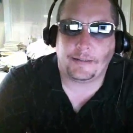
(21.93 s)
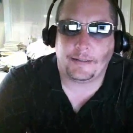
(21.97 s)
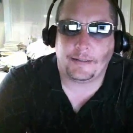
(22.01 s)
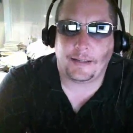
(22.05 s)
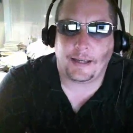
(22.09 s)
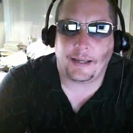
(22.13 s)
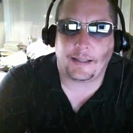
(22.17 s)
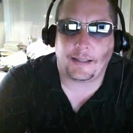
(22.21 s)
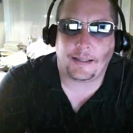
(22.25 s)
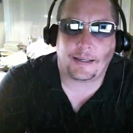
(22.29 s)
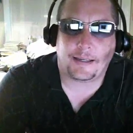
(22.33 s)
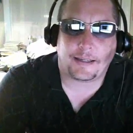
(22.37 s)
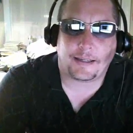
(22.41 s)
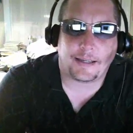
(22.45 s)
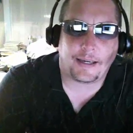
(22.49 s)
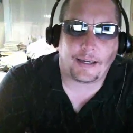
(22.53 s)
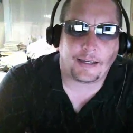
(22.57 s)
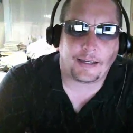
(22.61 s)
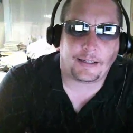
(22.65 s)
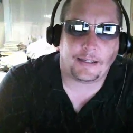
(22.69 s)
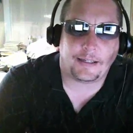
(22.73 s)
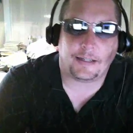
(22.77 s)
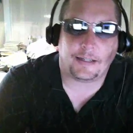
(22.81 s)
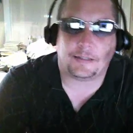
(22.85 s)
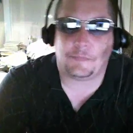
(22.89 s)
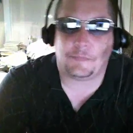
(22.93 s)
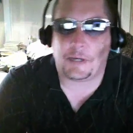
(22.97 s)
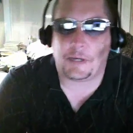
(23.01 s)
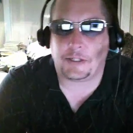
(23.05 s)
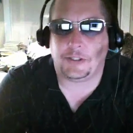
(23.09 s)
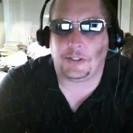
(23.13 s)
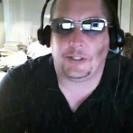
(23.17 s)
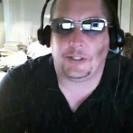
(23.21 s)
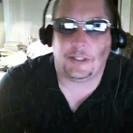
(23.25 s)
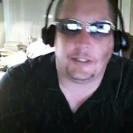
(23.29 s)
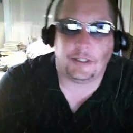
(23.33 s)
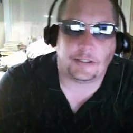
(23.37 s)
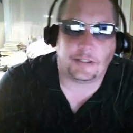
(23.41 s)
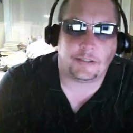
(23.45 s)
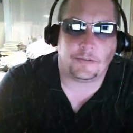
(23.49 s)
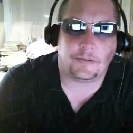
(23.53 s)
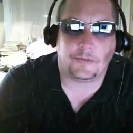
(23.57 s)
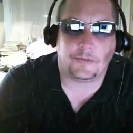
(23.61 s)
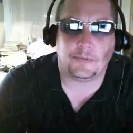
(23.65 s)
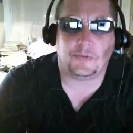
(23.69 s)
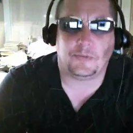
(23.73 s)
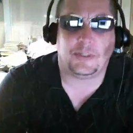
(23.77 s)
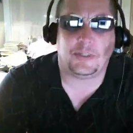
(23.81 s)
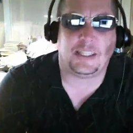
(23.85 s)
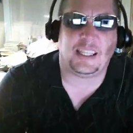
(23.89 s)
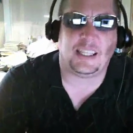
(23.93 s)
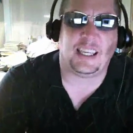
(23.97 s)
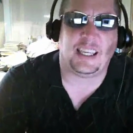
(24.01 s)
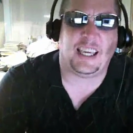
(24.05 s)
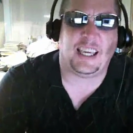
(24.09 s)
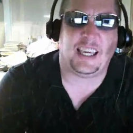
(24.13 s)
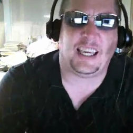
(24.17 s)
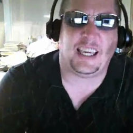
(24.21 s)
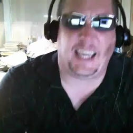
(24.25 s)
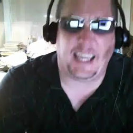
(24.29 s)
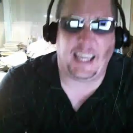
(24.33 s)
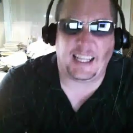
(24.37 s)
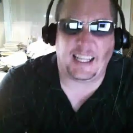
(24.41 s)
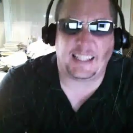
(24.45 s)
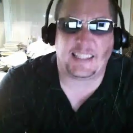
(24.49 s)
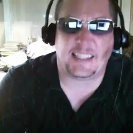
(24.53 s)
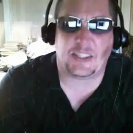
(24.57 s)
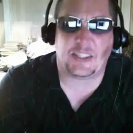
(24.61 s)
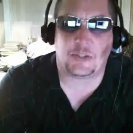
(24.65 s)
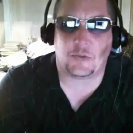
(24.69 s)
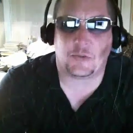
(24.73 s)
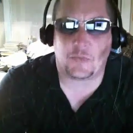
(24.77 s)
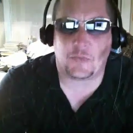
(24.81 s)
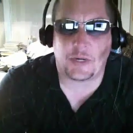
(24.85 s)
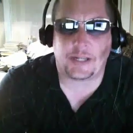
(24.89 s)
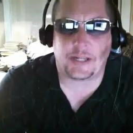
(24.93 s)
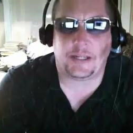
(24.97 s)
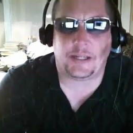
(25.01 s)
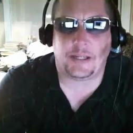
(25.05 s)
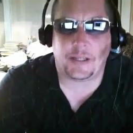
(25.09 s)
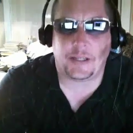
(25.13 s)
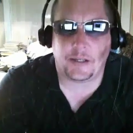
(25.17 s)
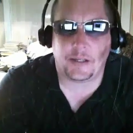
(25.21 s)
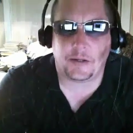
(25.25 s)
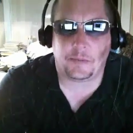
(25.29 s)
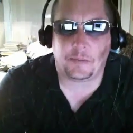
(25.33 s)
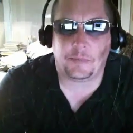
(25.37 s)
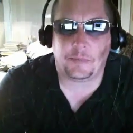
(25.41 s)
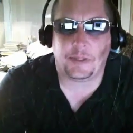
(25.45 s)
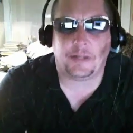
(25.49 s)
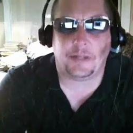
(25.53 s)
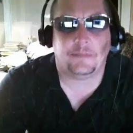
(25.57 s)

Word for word: Not like I can expect you to really answer right now, but